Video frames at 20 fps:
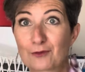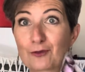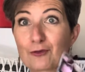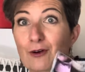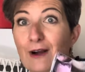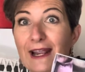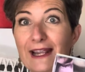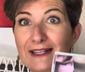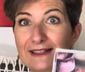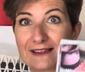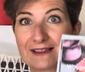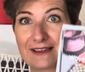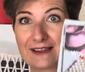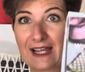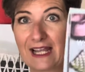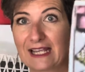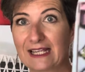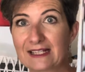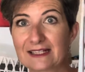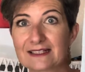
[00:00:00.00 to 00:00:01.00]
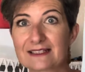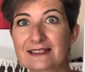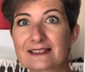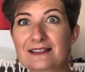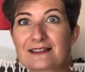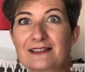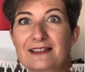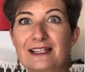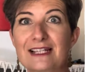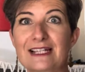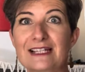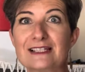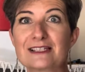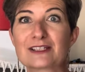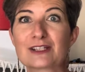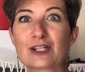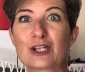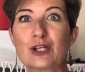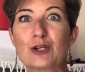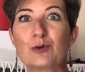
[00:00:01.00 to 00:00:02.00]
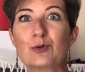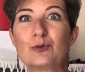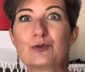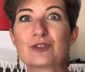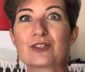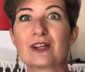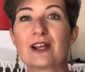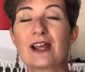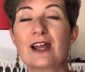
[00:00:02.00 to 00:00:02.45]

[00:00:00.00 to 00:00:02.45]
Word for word: great things. These cute